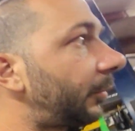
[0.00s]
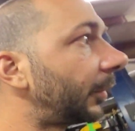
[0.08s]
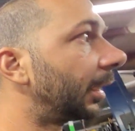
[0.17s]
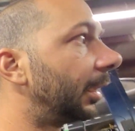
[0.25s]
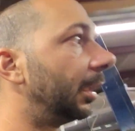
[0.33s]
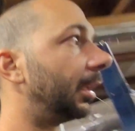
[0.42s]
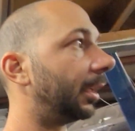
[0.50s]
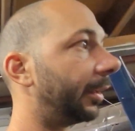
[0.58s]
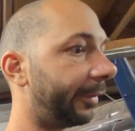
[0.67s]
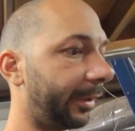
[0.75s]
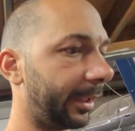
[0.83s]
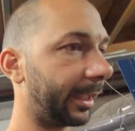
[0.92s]
I
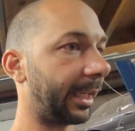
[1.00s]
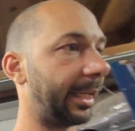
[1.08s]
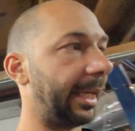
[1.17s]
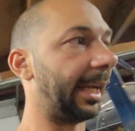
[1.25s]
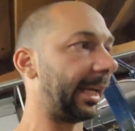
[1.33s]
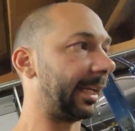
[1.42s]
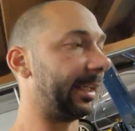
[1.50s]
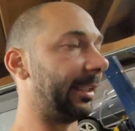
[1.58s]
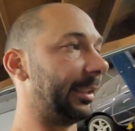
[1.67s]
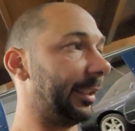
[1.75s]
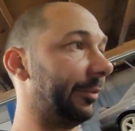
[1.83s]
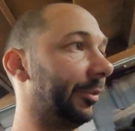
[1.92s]
feel like I had a
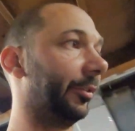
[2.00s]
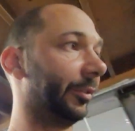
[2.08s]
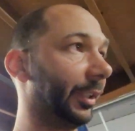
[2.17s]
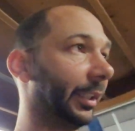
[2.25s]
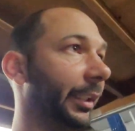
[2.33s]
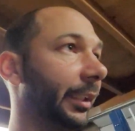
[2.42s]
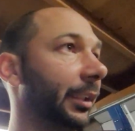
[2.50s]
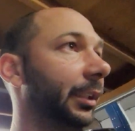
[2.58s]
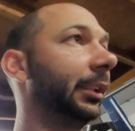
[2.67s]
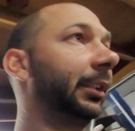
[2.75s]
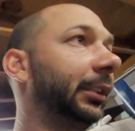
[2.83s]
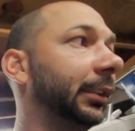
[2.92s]
diff over here,
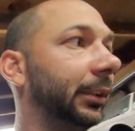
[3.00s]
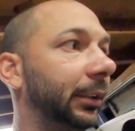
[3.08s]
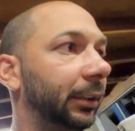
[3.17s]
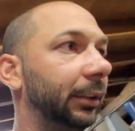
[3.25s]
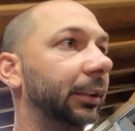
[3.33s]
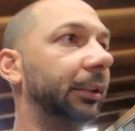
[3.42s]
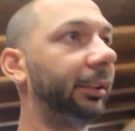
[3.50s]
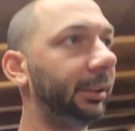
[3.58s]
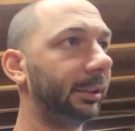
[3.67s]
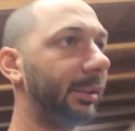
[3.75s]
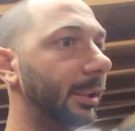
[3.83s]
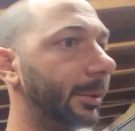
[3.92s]

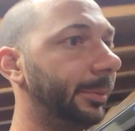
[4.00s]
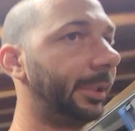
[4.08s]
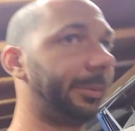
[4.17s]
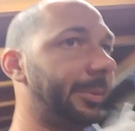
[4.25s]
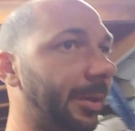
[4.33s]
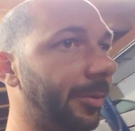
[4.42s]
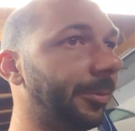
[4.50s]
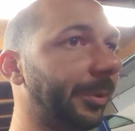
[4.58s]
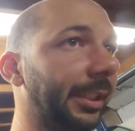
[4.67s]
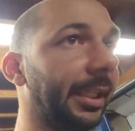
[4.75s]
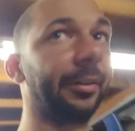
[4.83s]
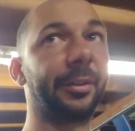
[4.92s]
but I probably
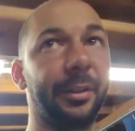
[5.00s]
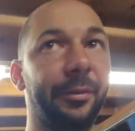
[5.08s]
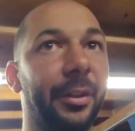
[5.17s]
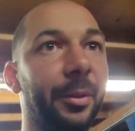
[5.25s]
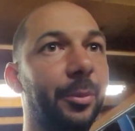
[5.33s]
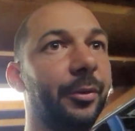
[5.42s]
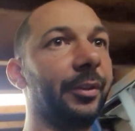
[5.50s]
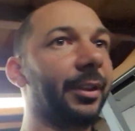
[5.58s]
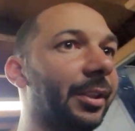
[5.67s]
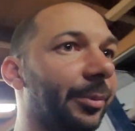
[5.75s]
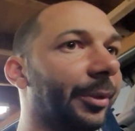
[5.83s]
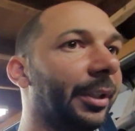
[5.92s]
got rid of it or moved it
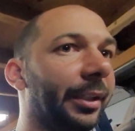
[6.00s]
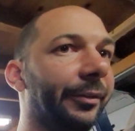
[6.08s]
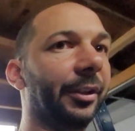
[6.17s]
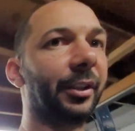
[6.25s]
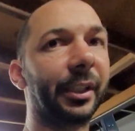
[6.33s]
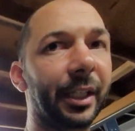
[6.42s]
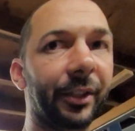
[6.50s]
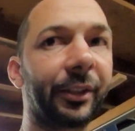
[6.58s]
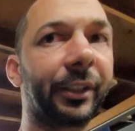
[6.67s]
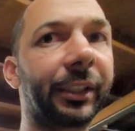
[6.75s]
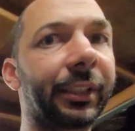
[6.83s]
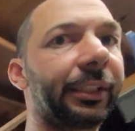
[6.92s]
somewhere. I'll have to look out in
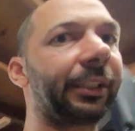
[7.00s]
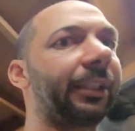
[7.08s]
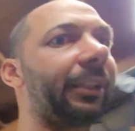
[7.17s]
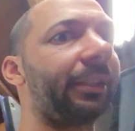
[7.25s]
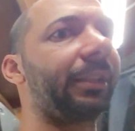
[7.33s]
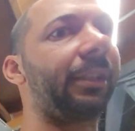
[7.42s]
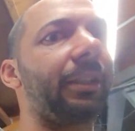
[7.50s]
the container.